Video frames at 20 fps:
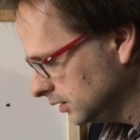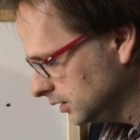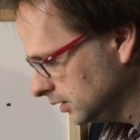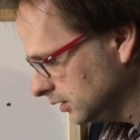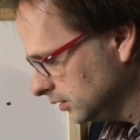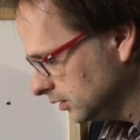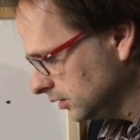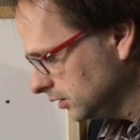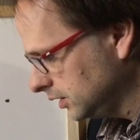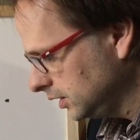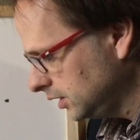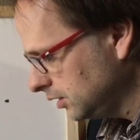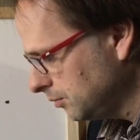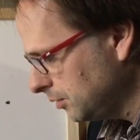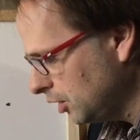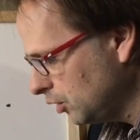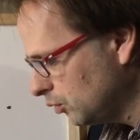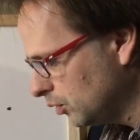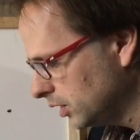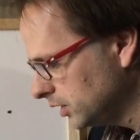Now, think
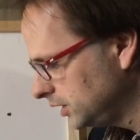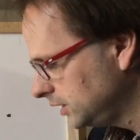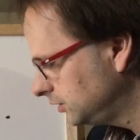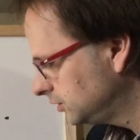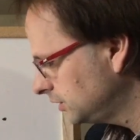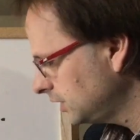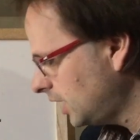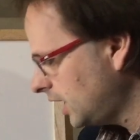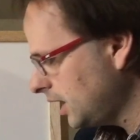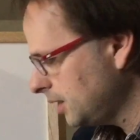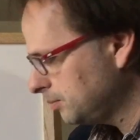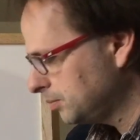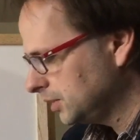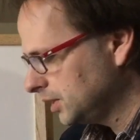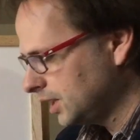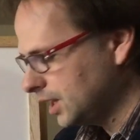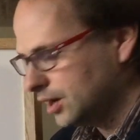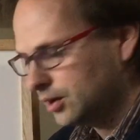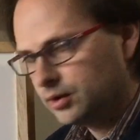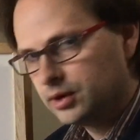about what needs to happen
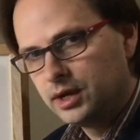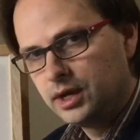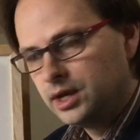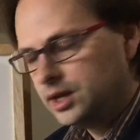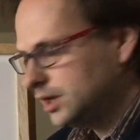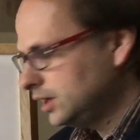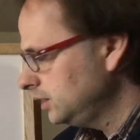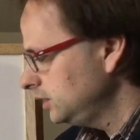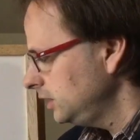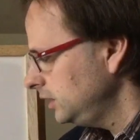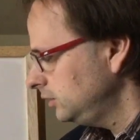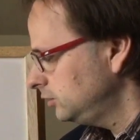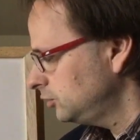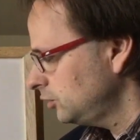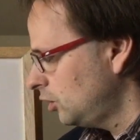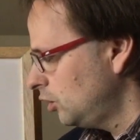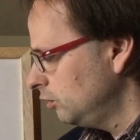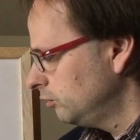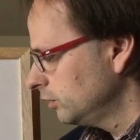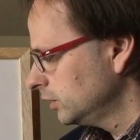now. It needs
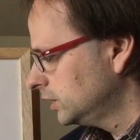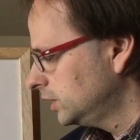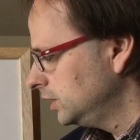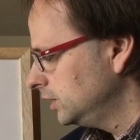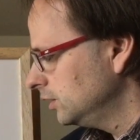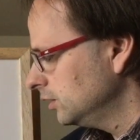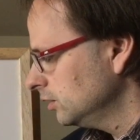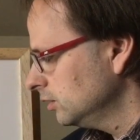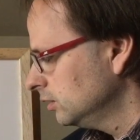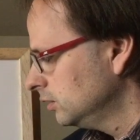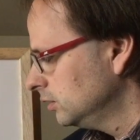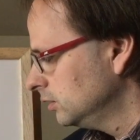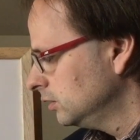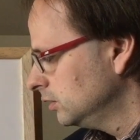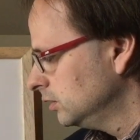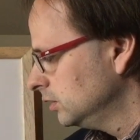over here